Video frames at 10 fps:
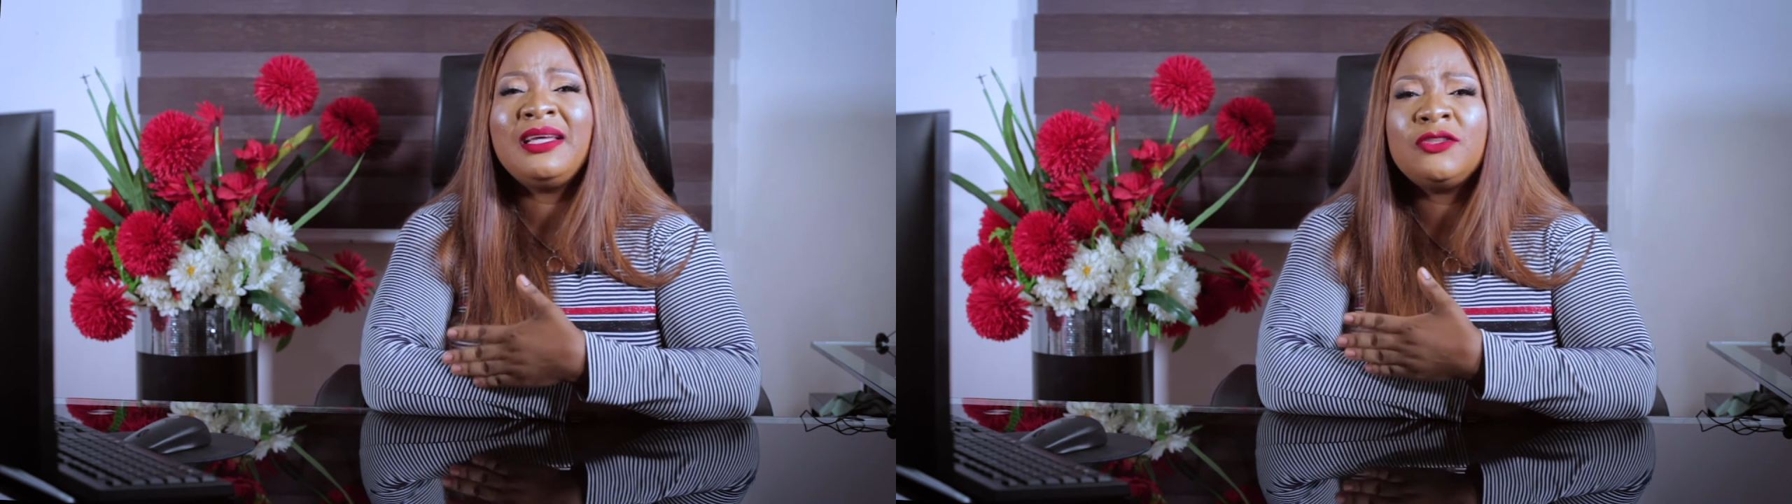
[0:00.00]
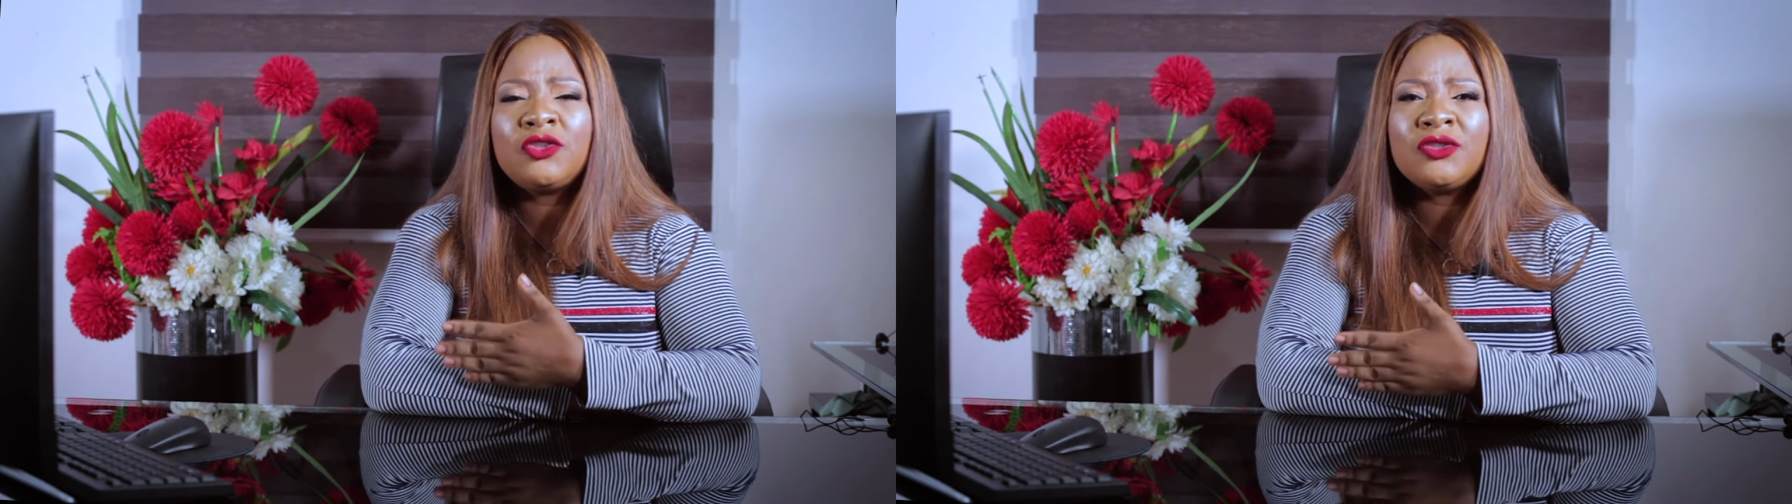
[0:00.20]

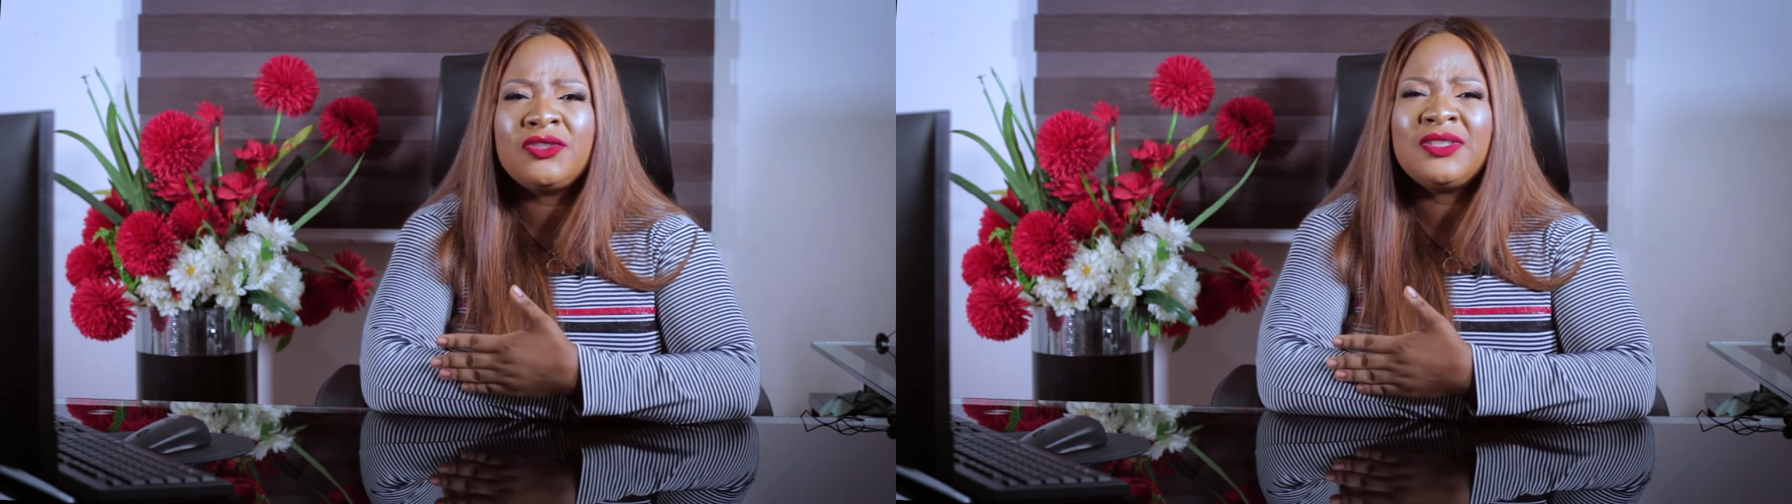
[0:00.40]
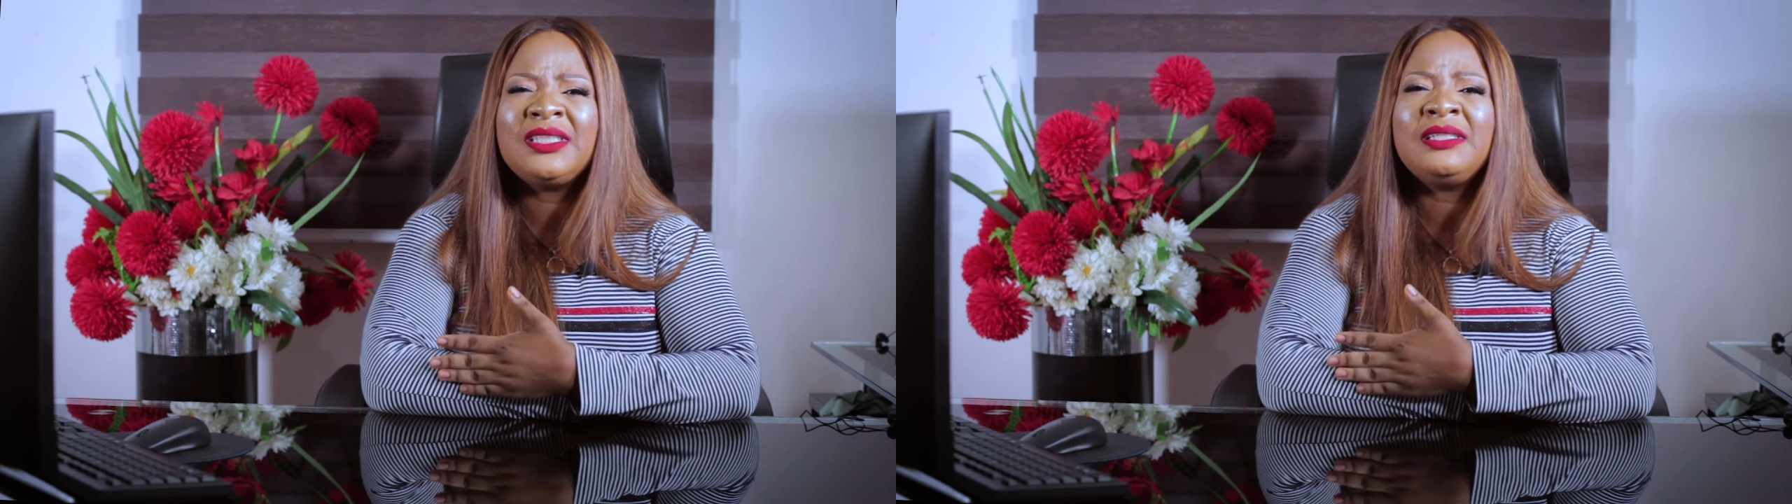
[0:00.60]

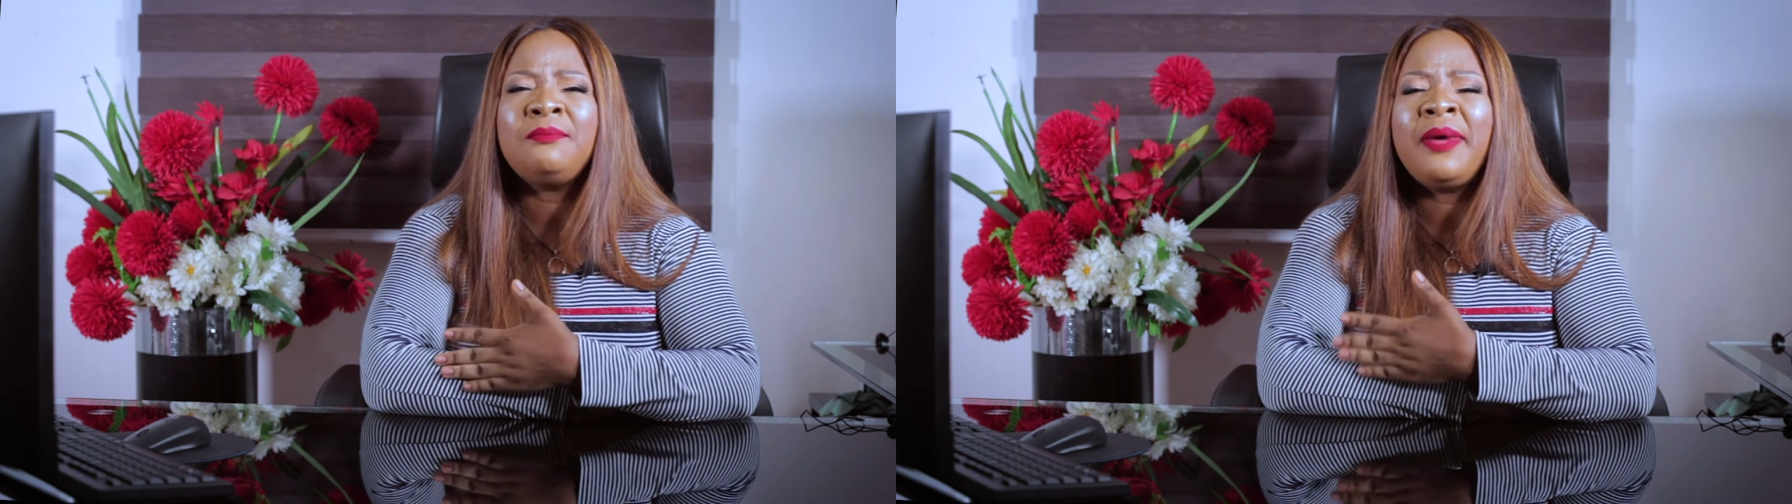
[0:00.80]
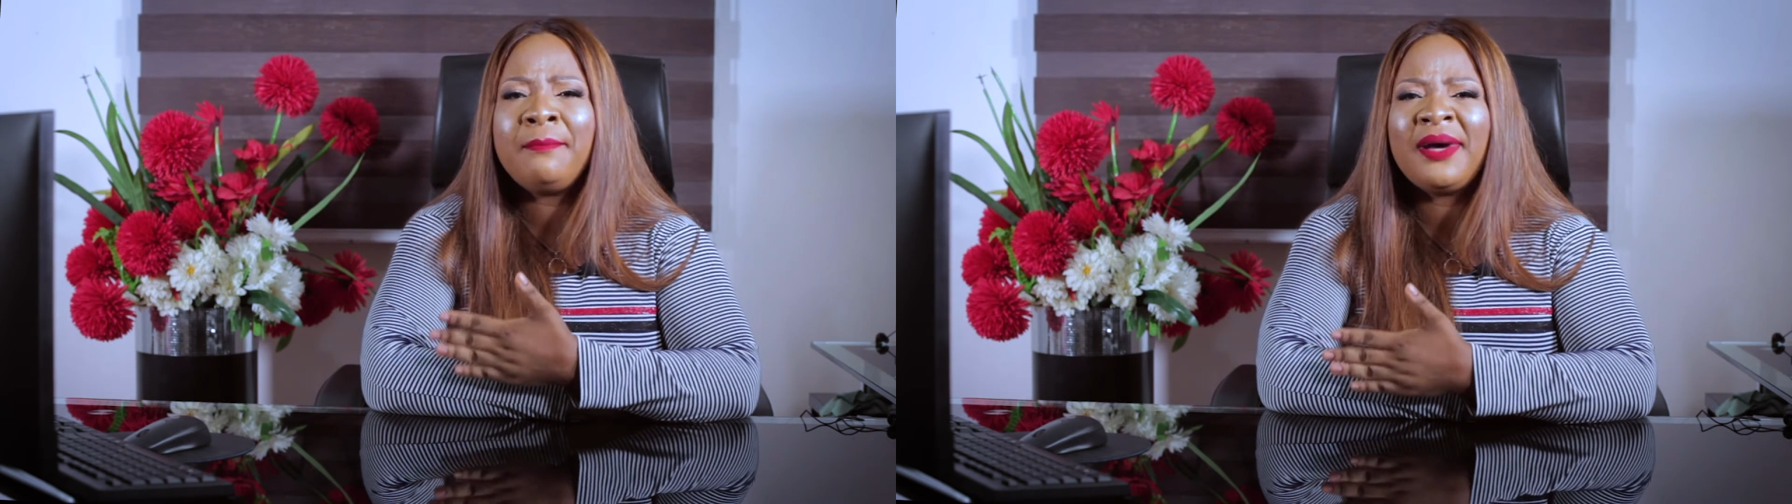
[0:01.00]

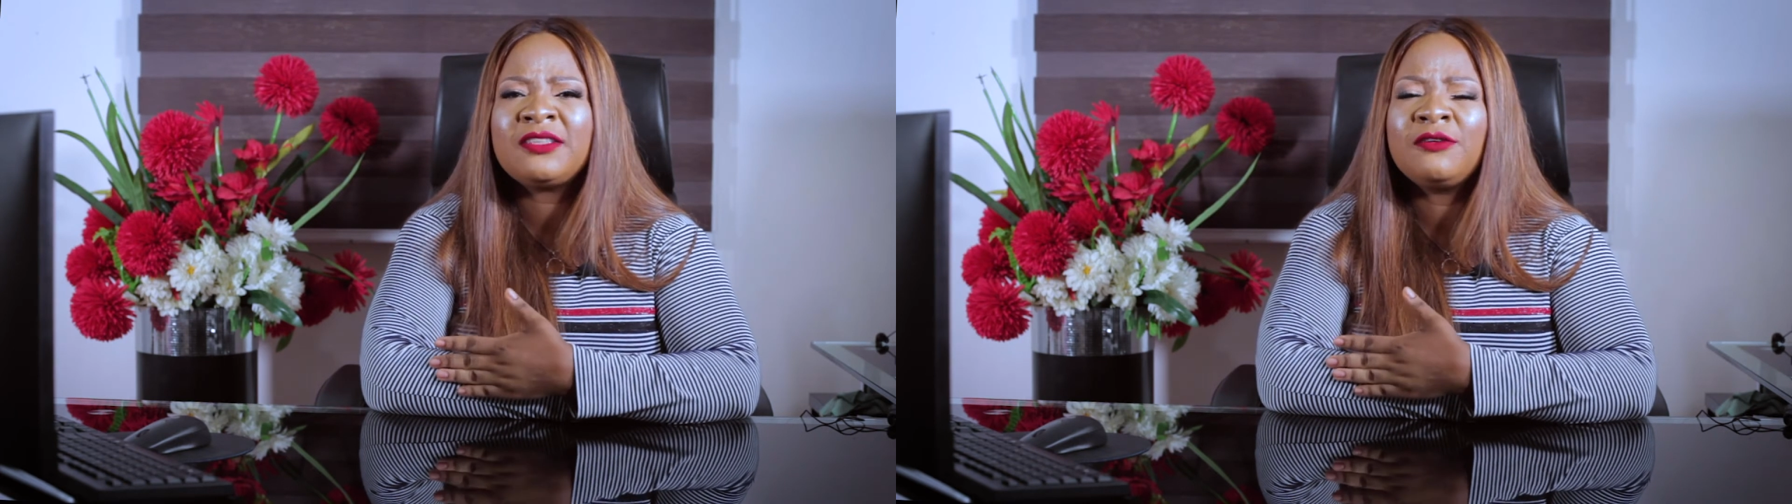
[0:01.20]
introducing members